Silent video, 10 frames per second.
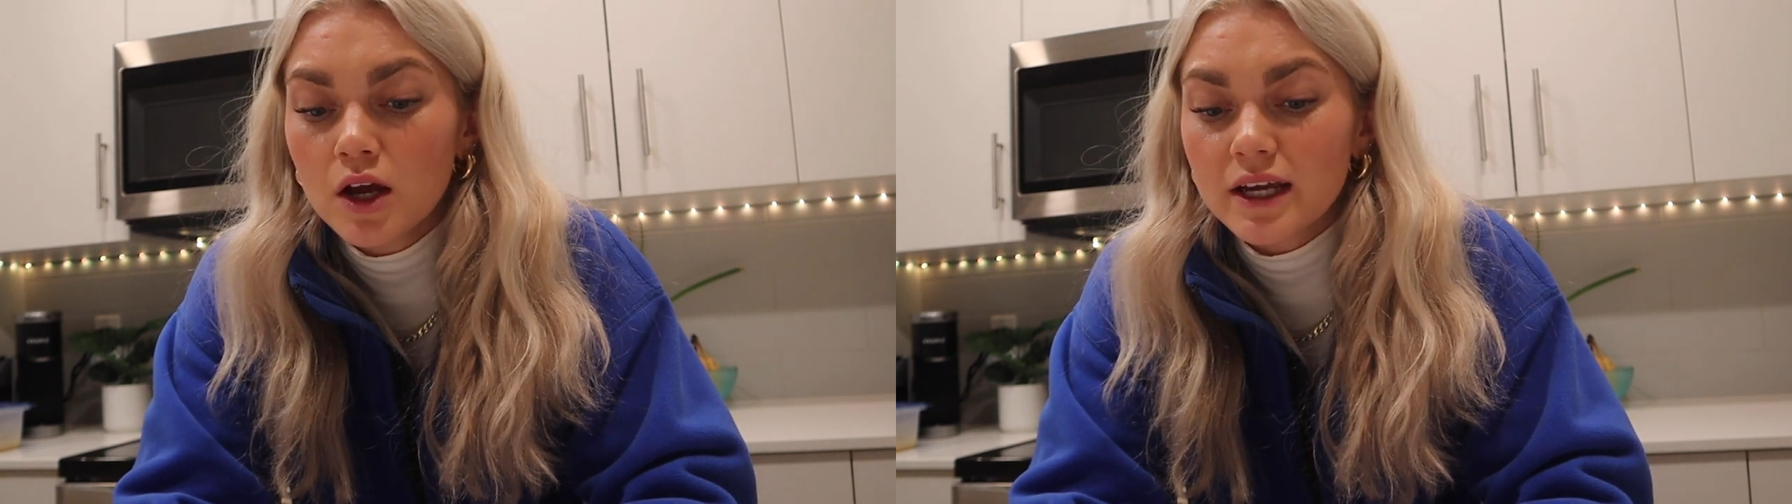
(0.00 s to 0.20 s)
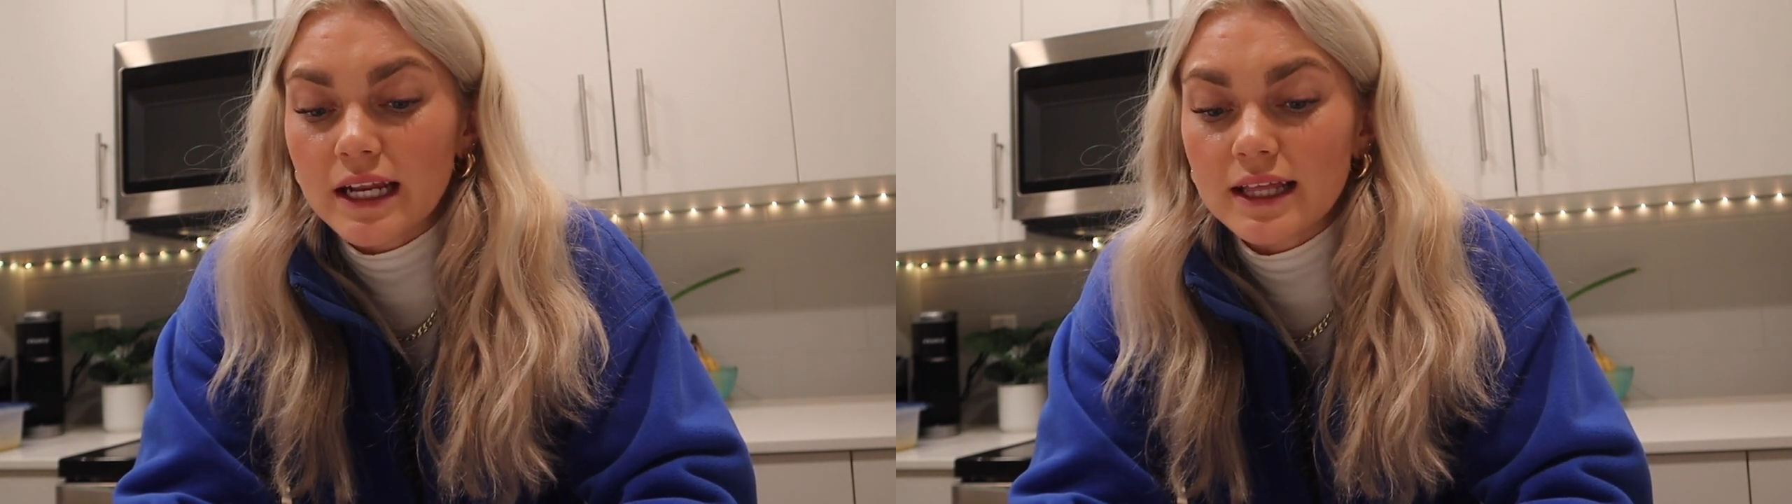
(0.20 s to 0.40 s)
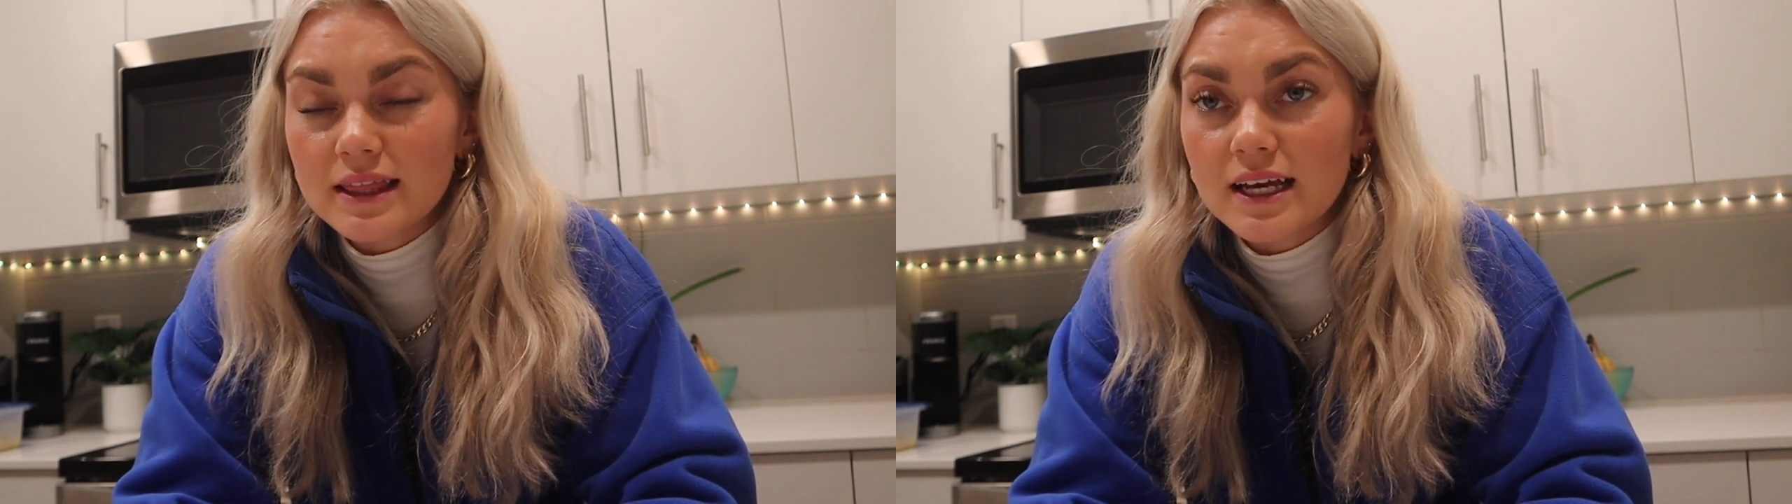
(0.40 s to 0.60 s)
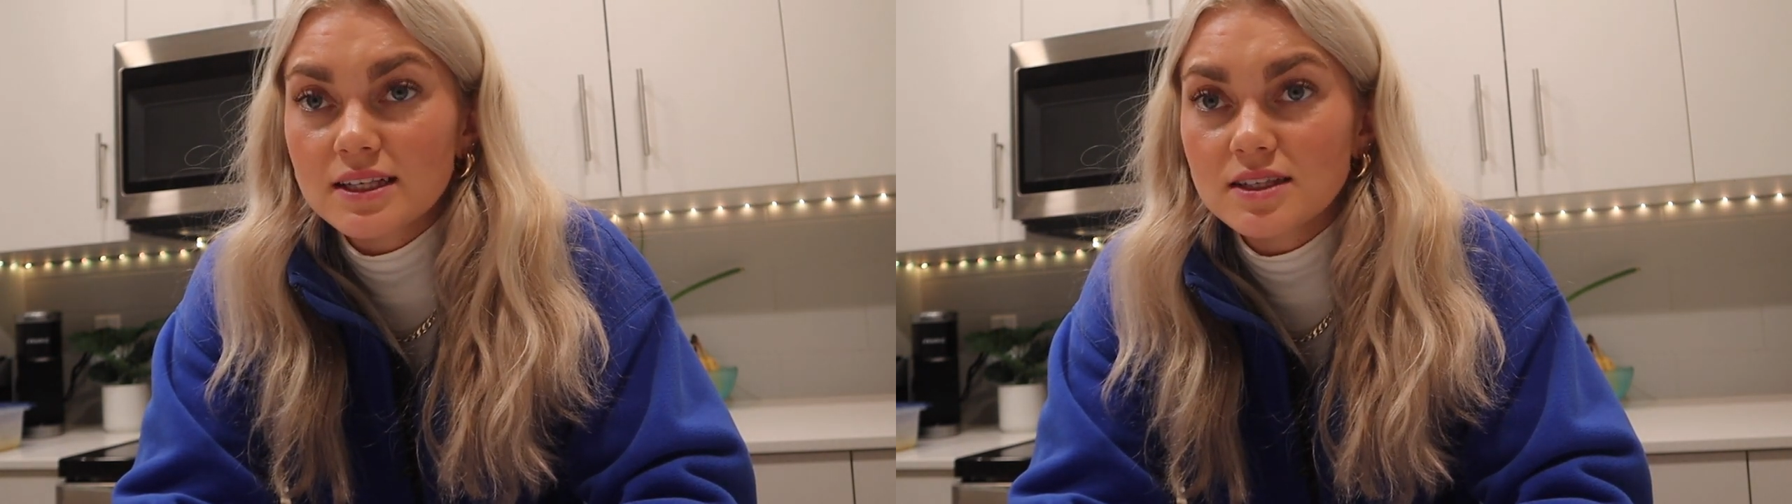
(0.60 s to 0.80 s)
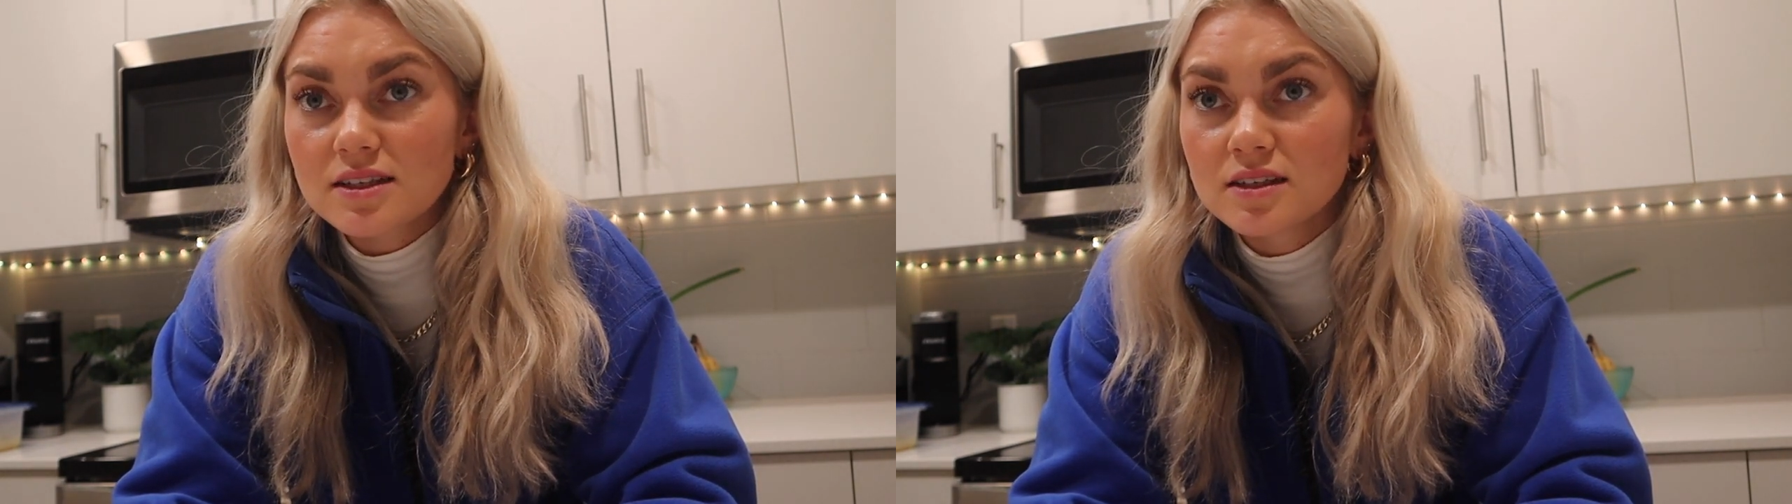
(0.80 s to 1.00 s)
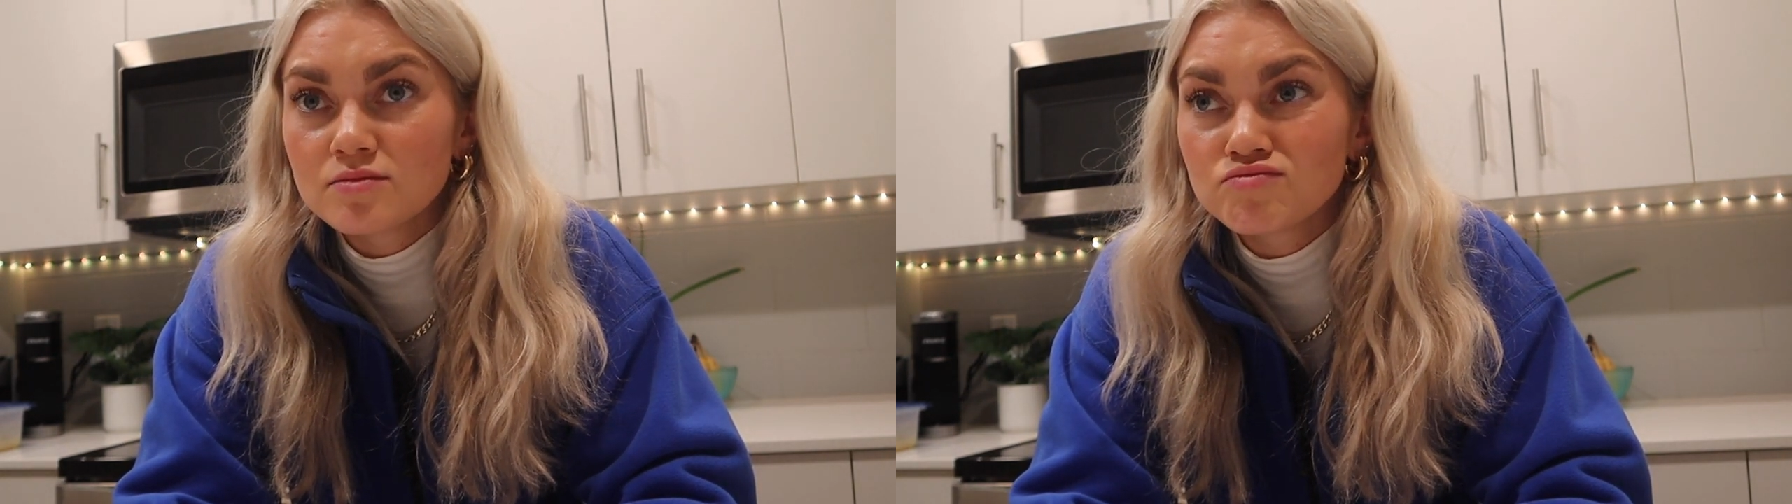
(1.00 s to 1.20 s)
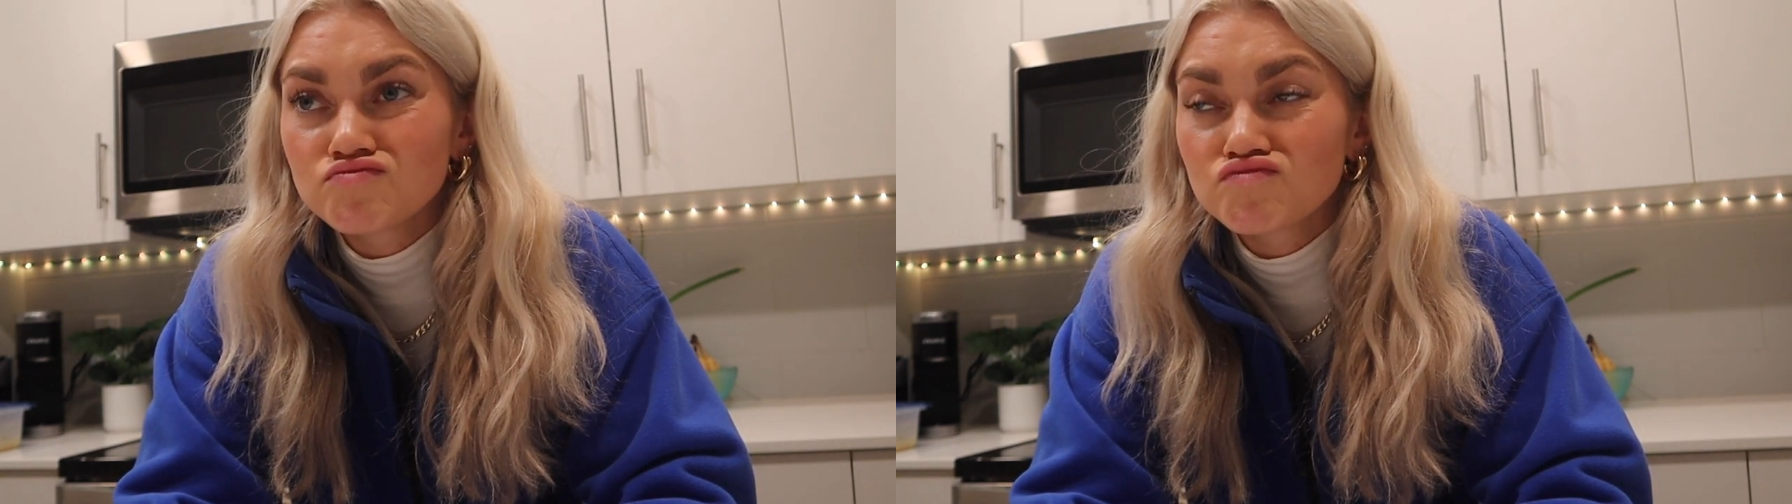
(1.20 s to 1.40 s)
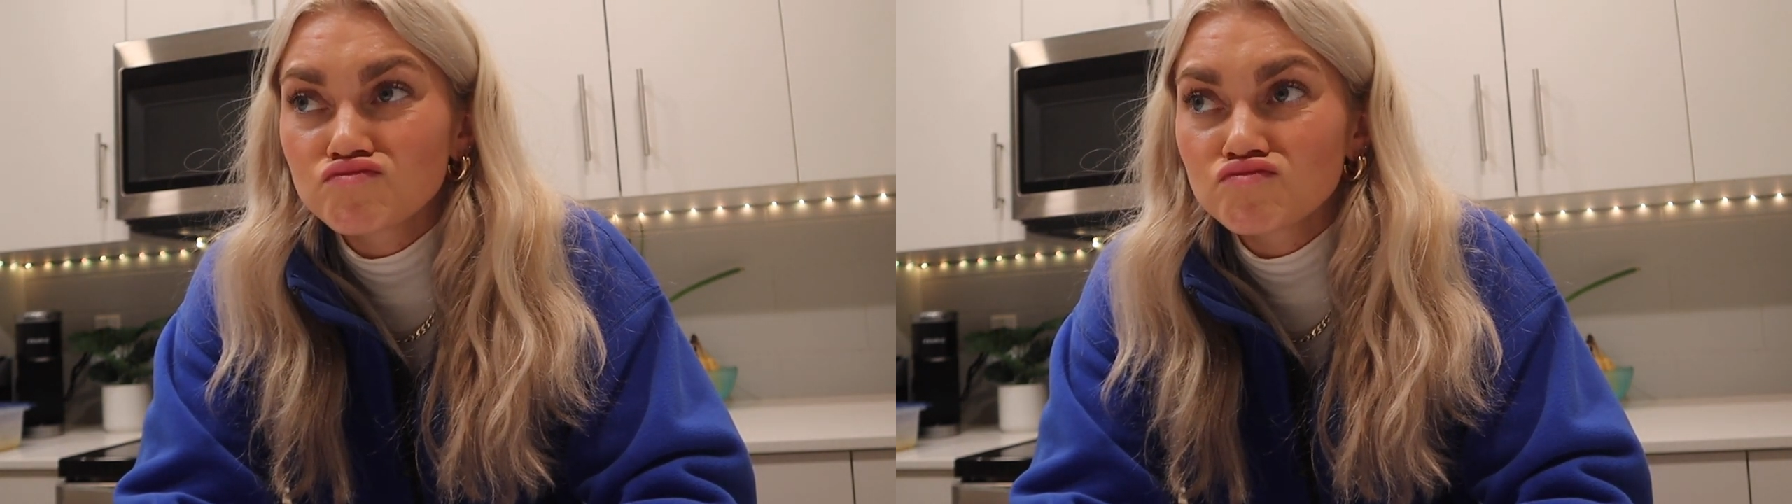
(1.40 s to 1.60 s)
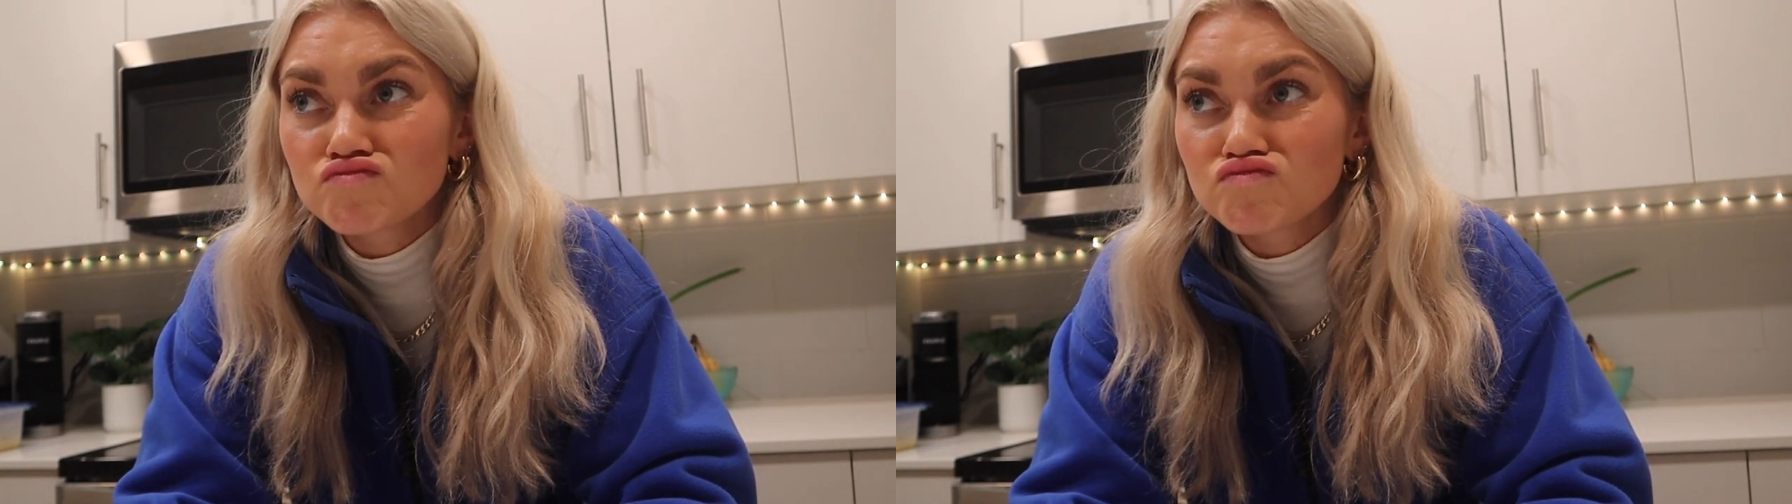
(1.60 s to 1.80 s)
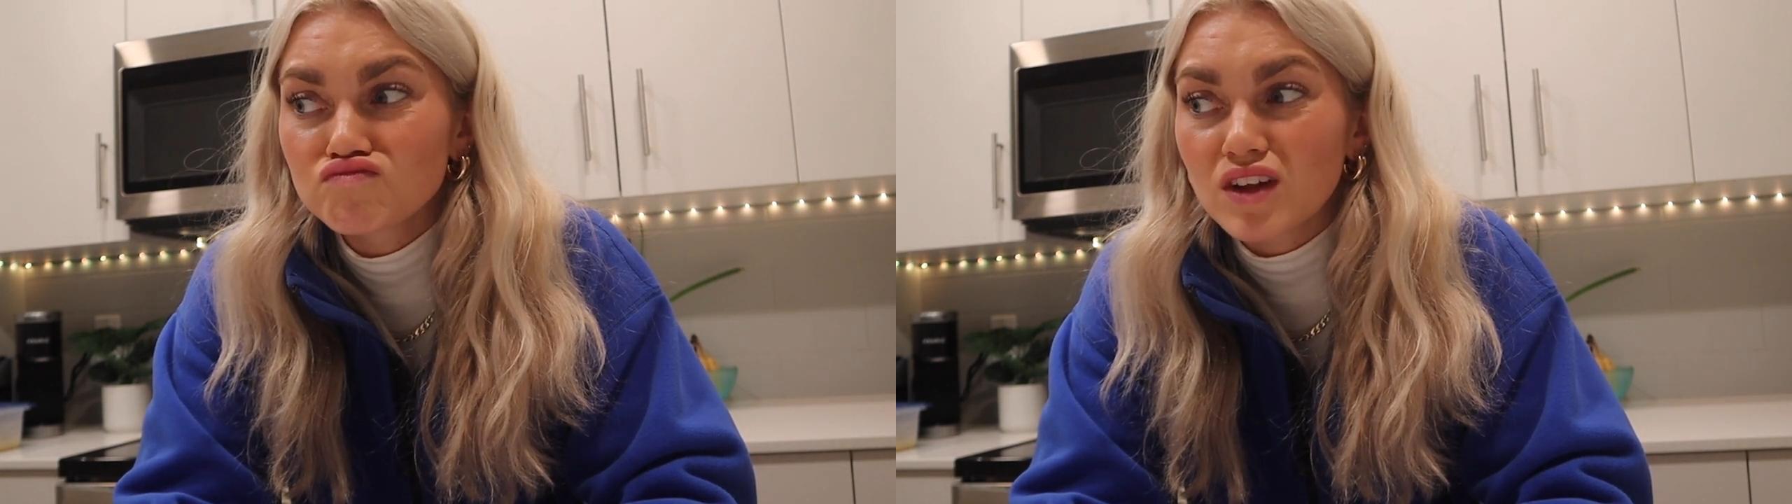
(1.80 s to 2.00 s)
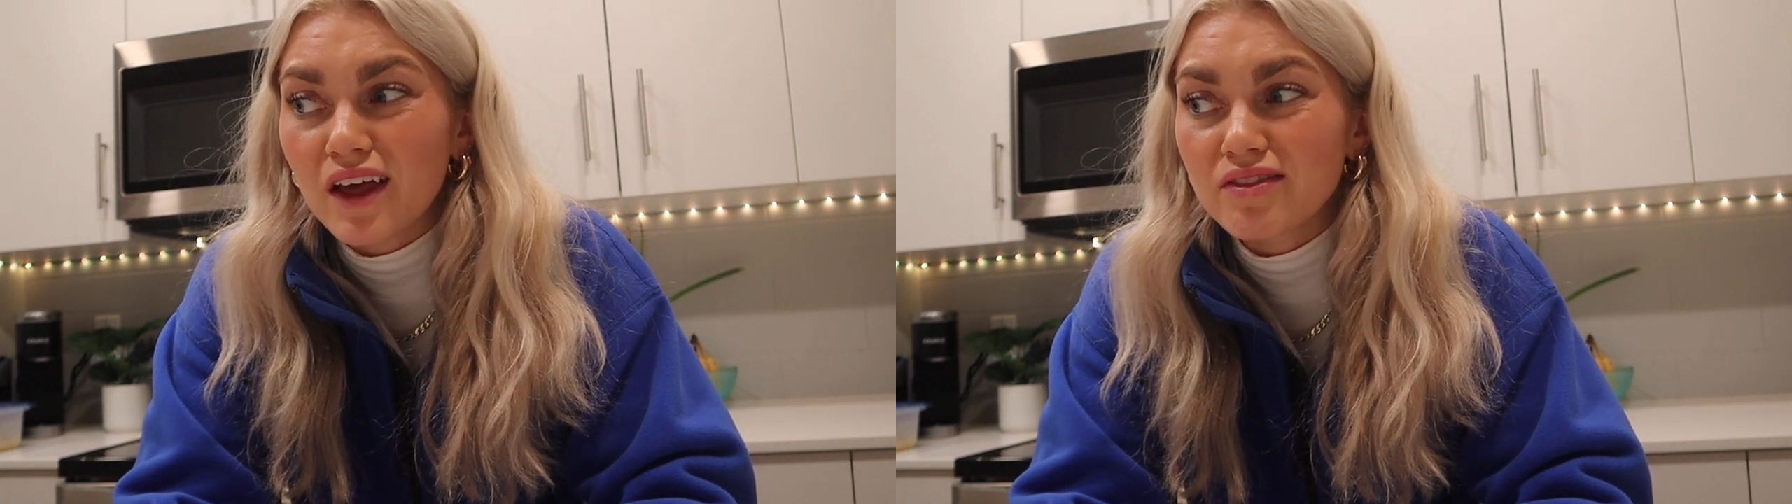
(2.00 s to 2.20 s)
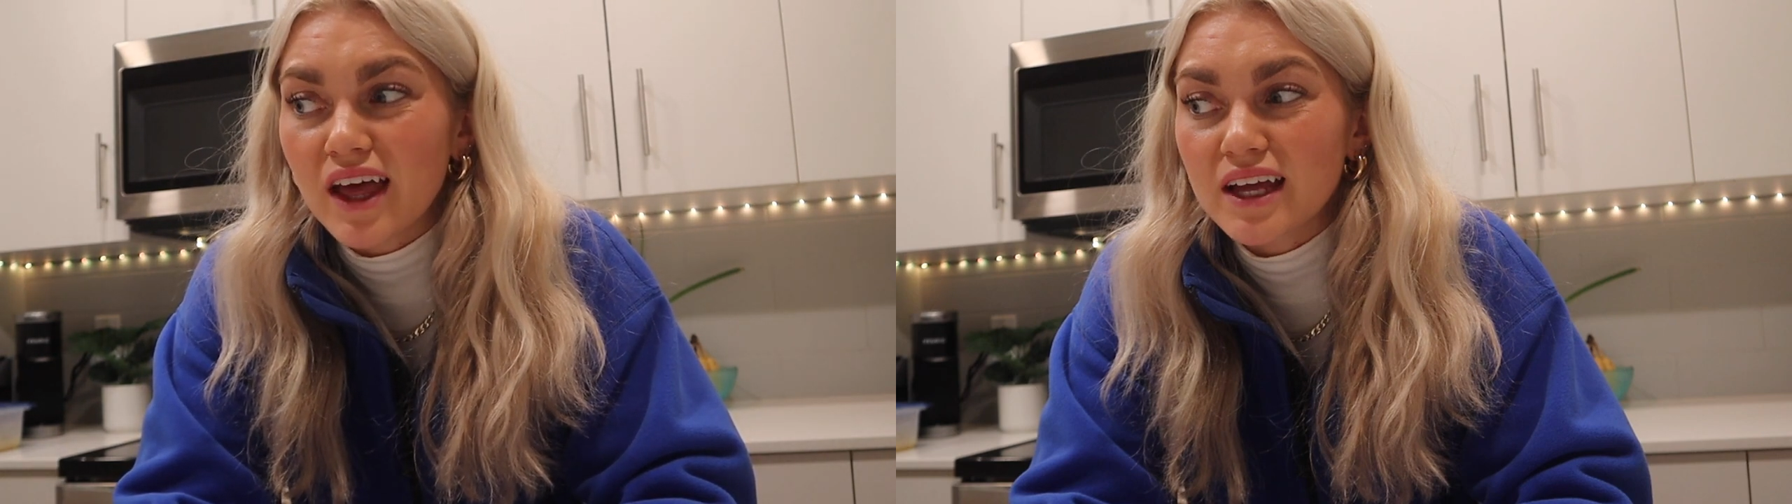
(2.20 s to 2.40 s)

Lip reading: Can eat this and